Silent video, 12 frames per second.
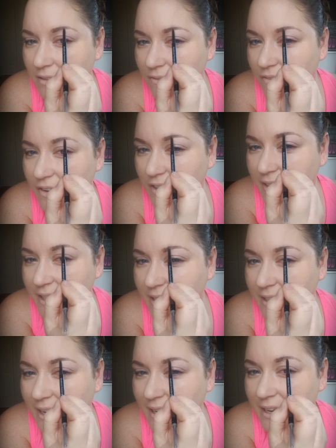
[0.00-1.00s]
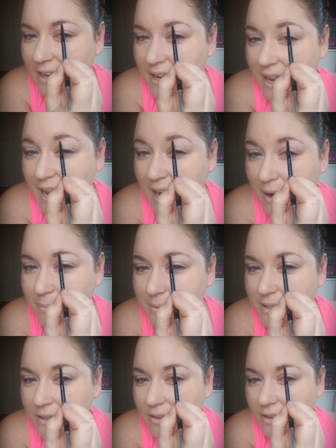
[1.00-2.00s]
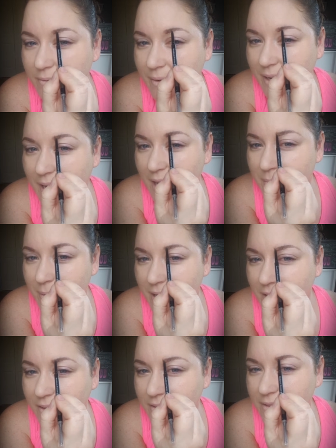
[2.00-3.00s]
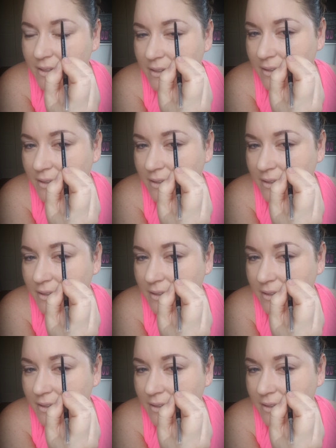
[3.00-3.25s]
fill in any gaps that are in my eyebrows.